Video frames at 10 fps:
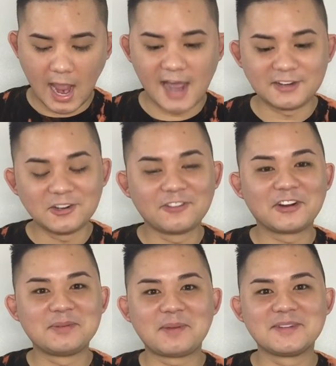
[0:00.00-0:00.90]
I don't know if we're
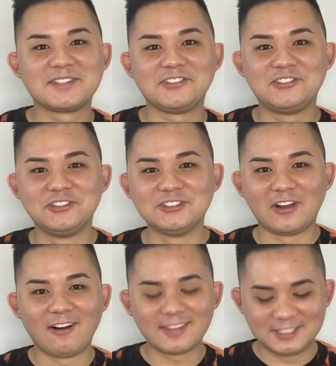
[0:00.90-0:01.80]
going to be able to use
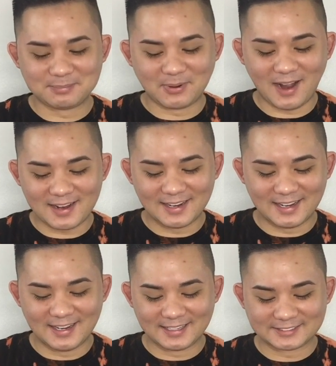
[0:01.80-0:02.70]
all these
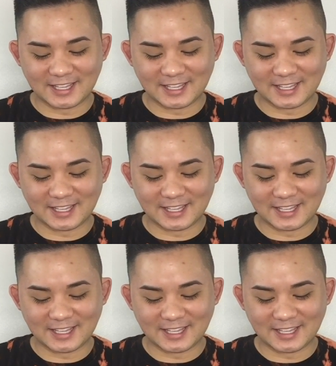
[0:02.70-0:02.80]
products.